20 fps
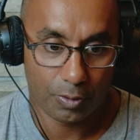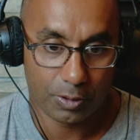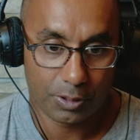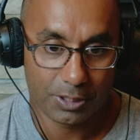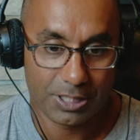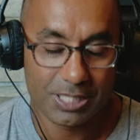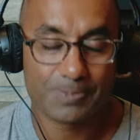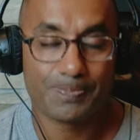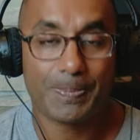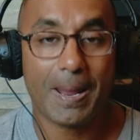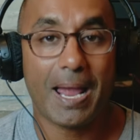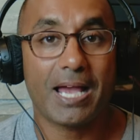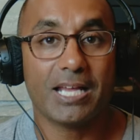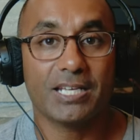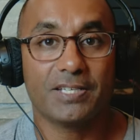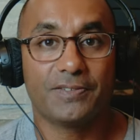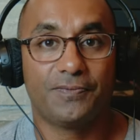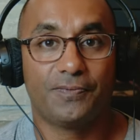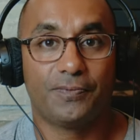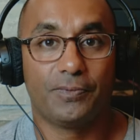this
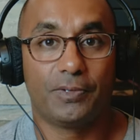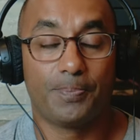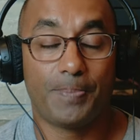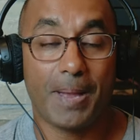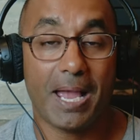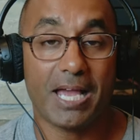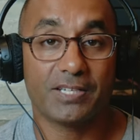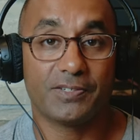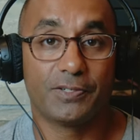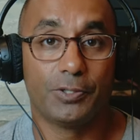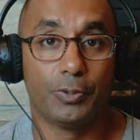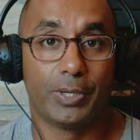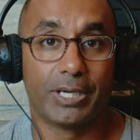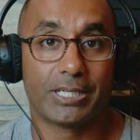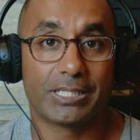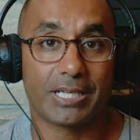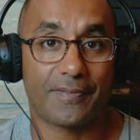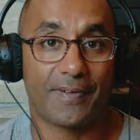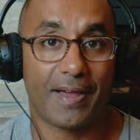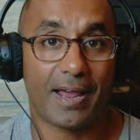past, the past few
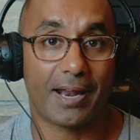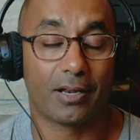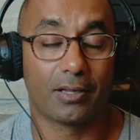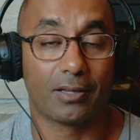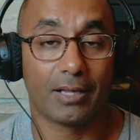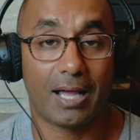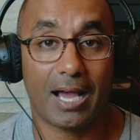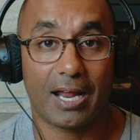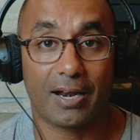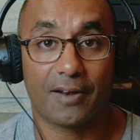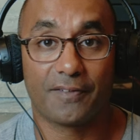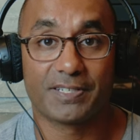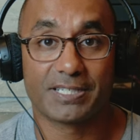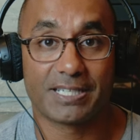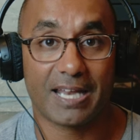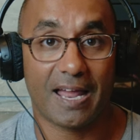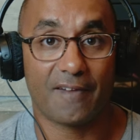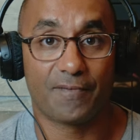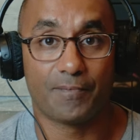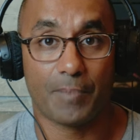weeks, I've had a lot of
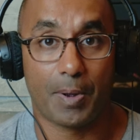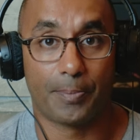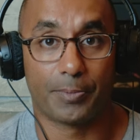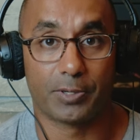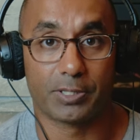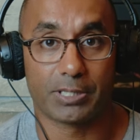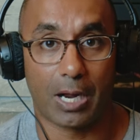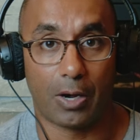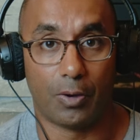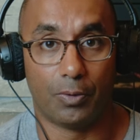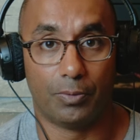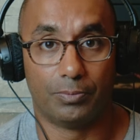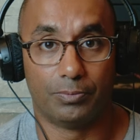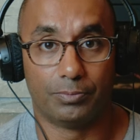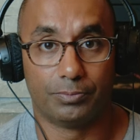staff members out.